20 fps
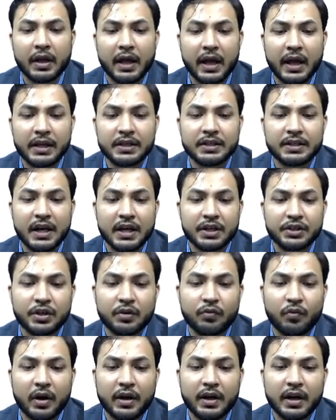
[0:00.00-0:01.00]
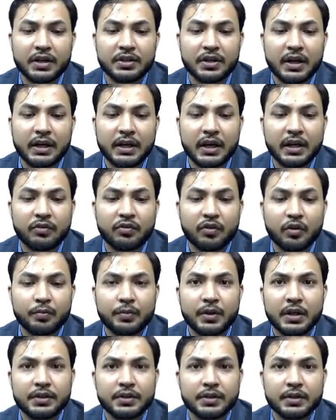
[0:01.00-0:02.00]
X dash and y dash I'll get from
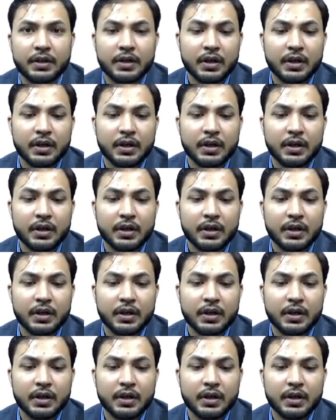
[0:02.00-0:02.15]
this.